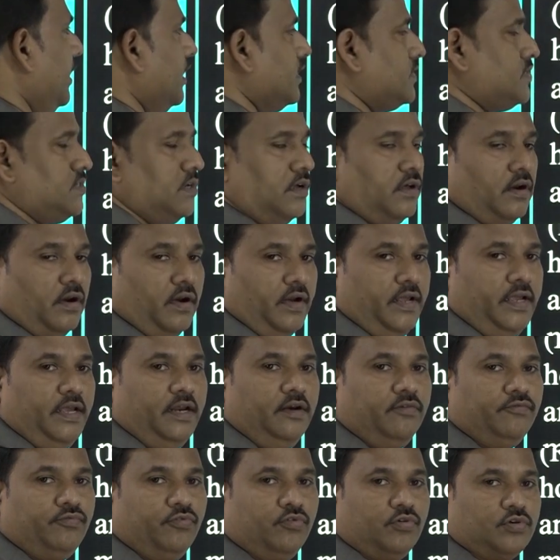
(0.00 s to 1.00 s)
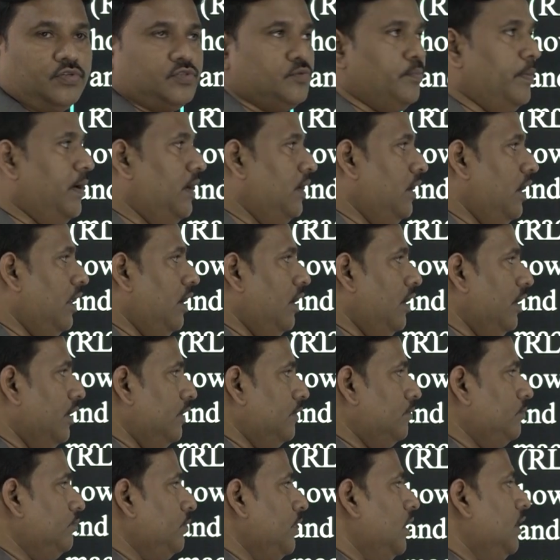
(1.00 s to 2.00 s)
as reinforcement
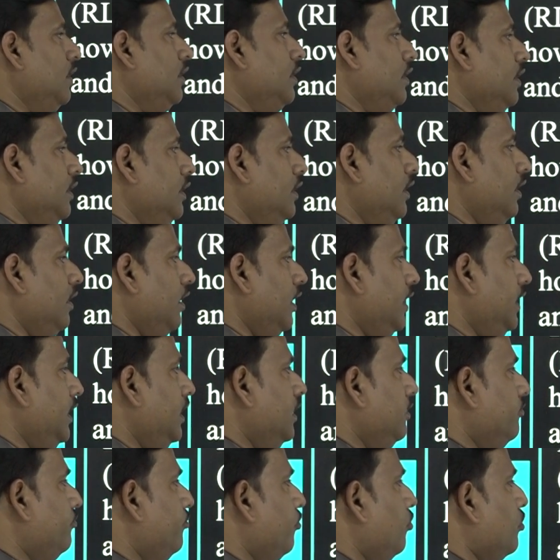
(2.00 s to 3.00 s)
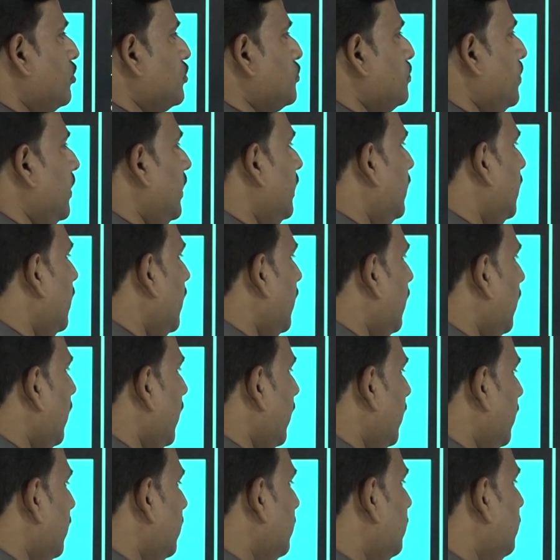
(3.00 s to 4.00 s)
learning. In reinforcement
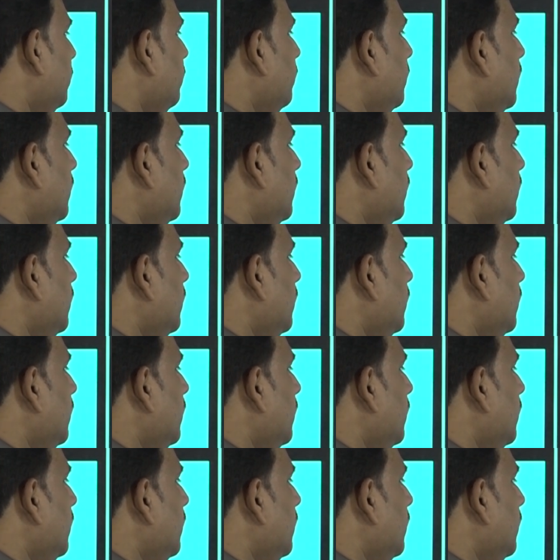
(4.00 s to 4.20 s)
learning,